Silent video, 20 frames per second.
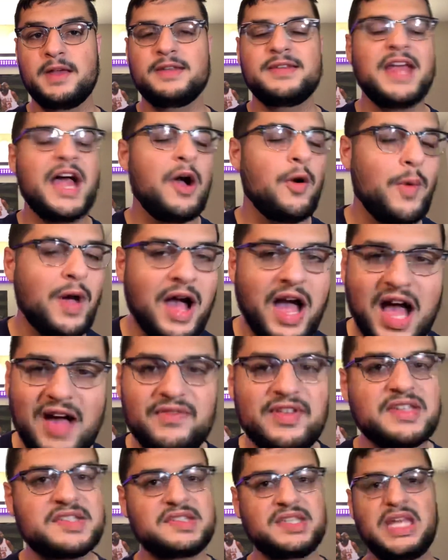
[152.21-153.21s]
Now,
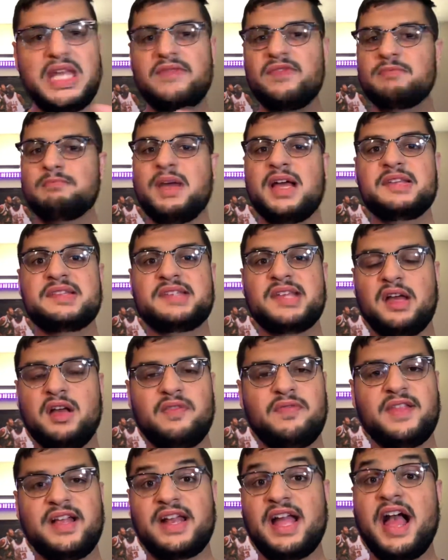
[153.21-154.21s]
obviously, even
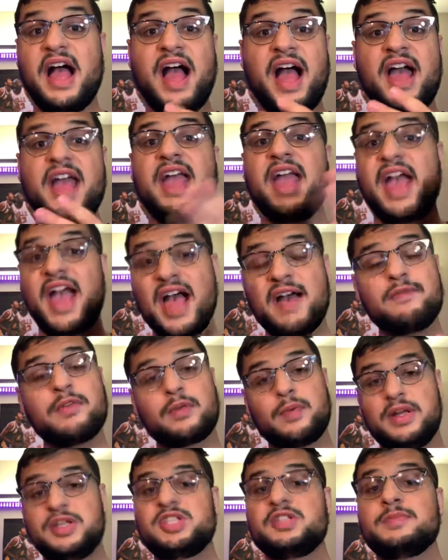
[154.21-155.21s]
myself, like, I have a
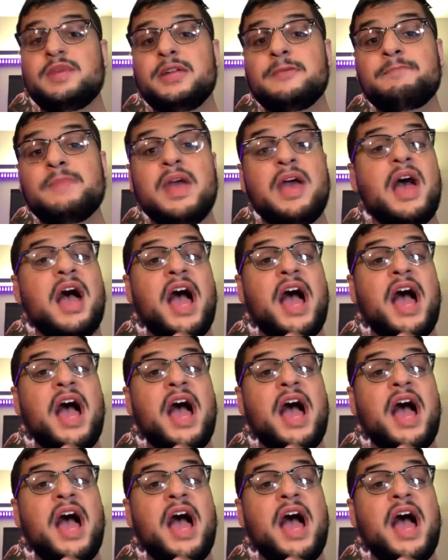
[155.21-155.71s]
regimen.